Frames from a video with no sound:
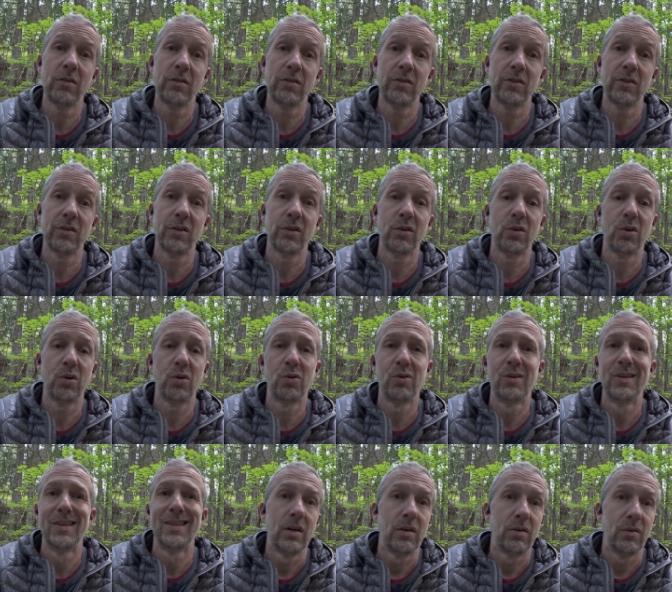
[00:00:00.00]
So
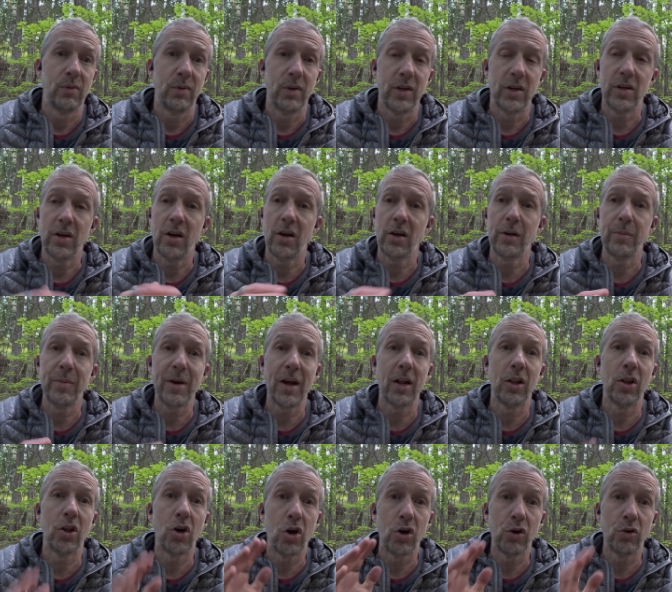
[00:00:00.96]
when you're talking about a
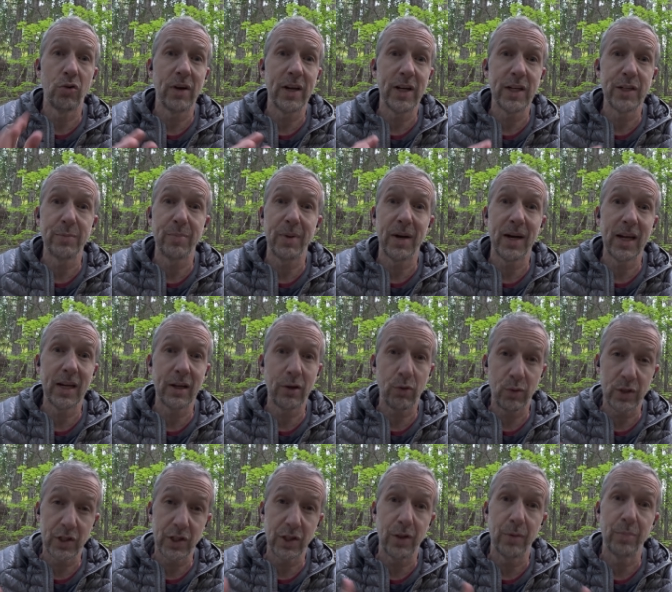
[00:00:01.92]
long range bike,
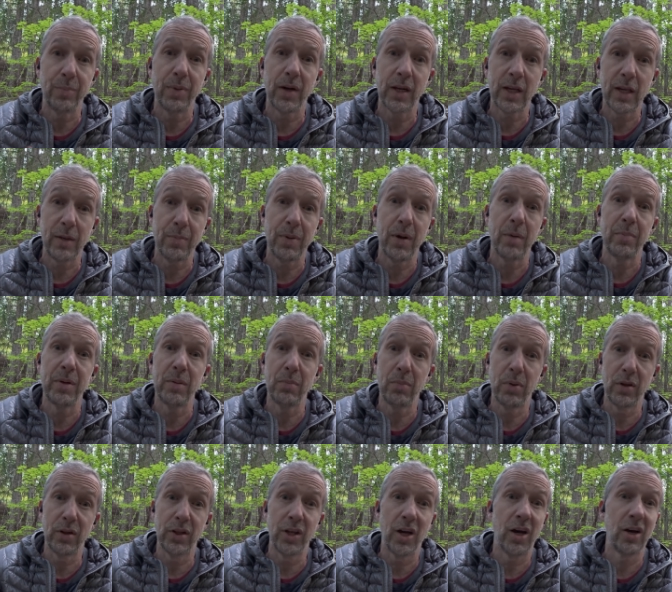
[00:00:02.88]
which the Puckipuppy
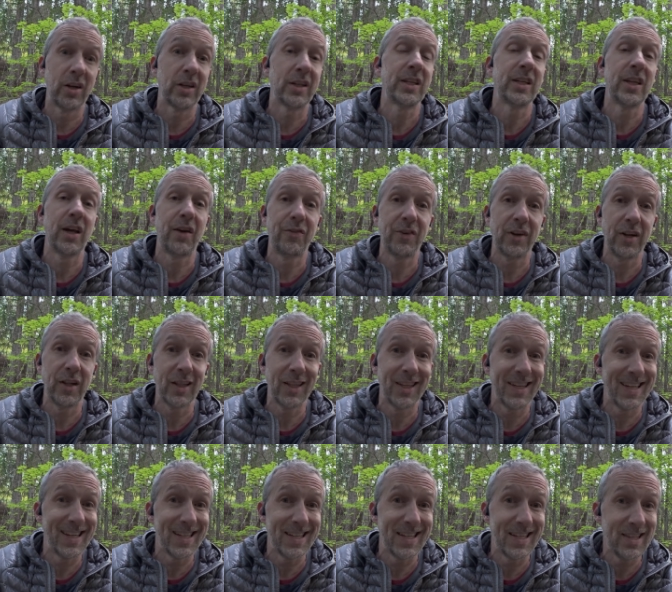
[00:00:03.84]
Bulldog
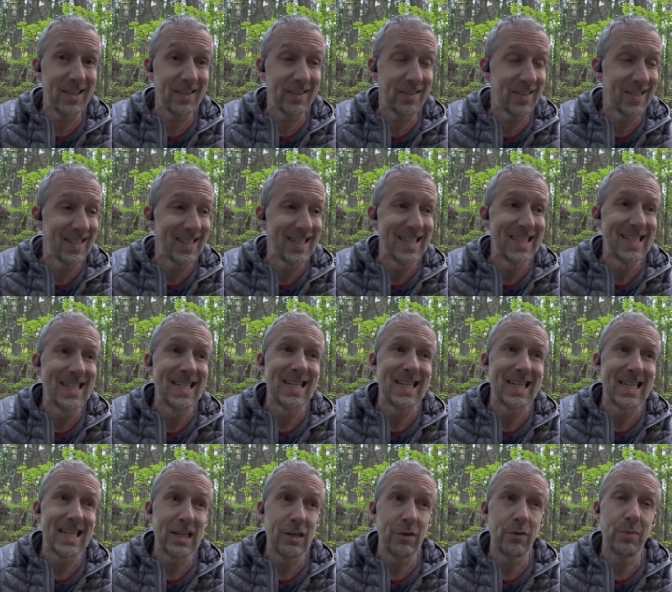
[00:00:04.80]
definitely is,
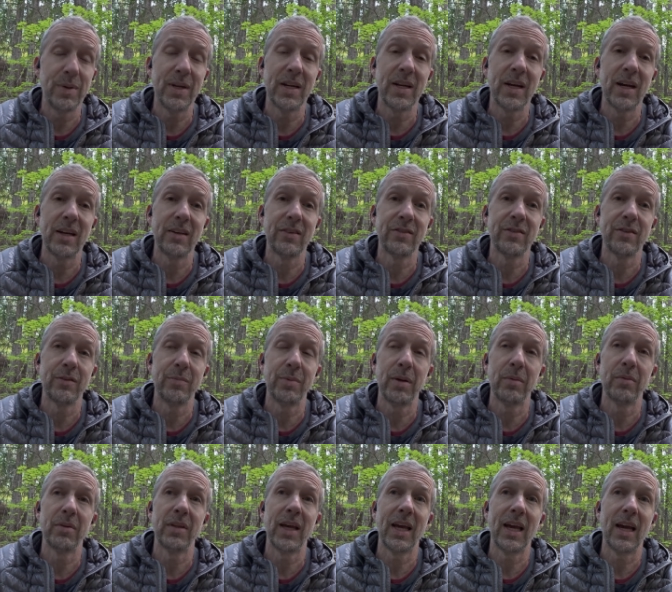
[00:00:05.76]
it would be nice to be
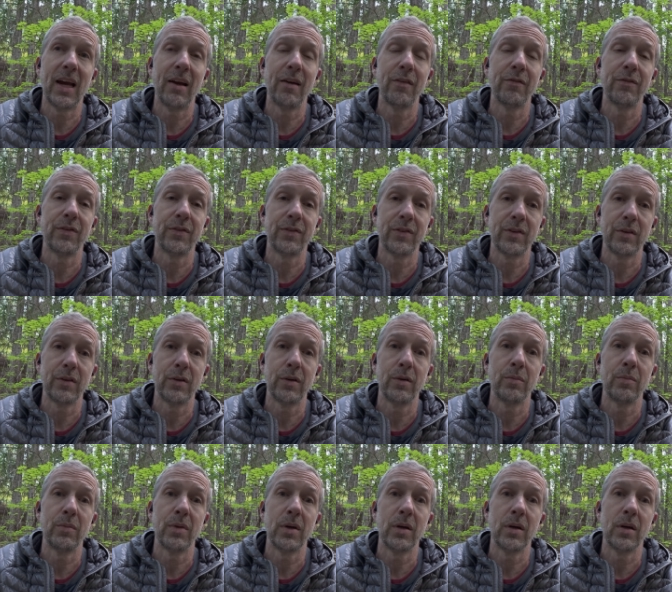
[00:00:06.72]
able to have
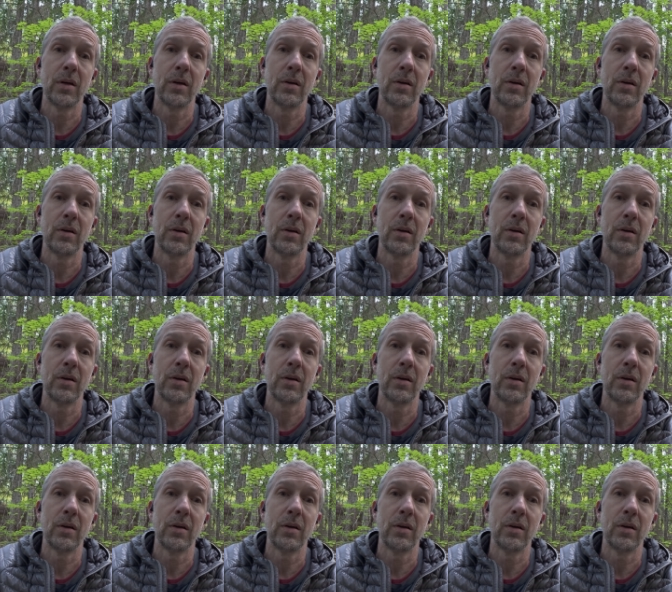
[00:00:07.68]
some